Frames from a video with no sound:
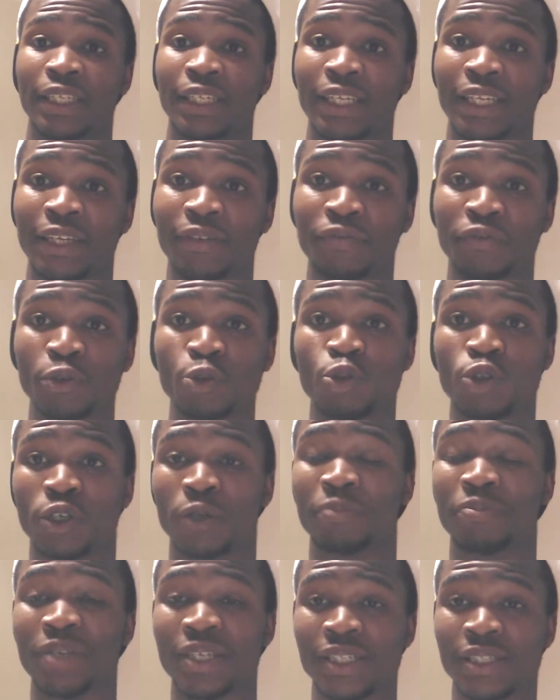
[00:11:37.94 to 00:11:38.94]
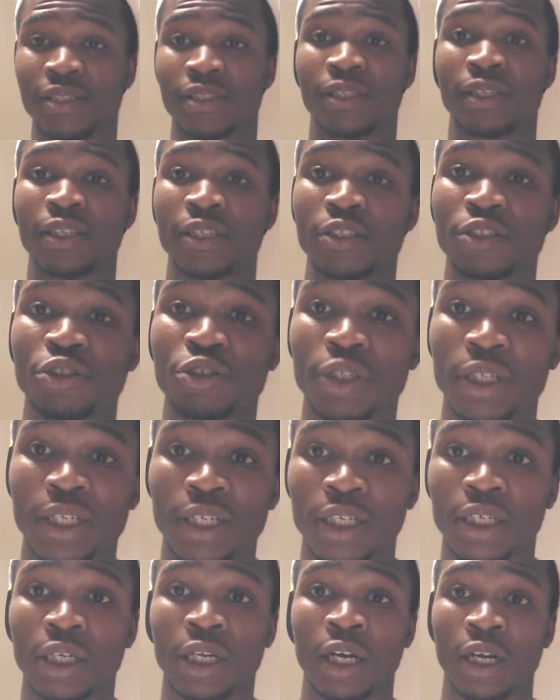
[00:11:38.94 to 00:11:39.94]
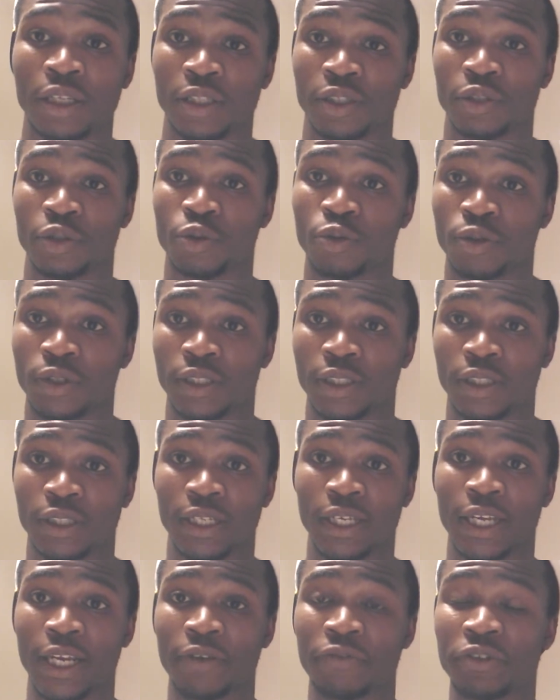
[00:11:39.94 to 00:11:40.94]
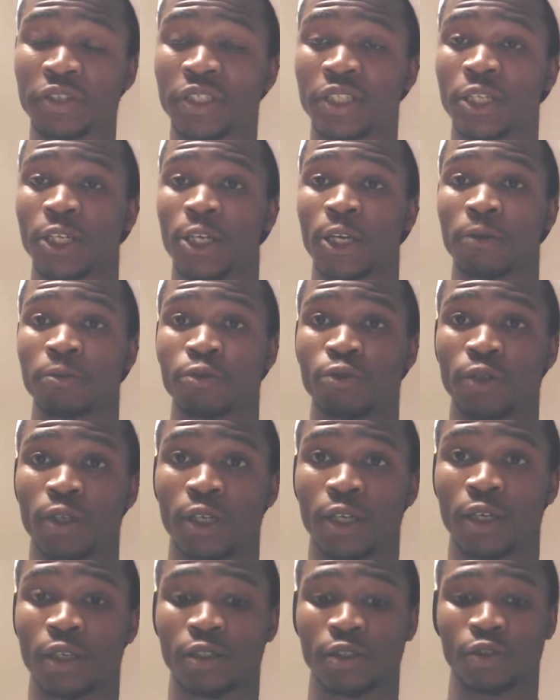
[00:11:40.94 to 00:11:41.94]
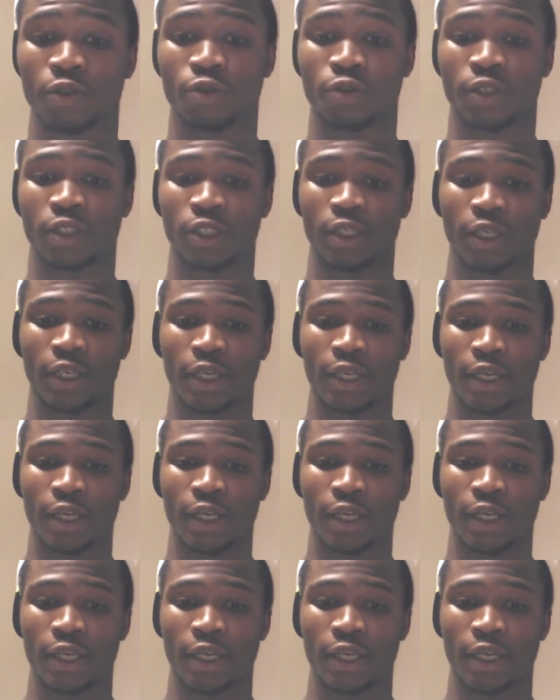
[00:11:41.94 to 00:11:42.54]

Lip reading: If you commit sin, you'll get a consequence. Every sin comes with a consequence.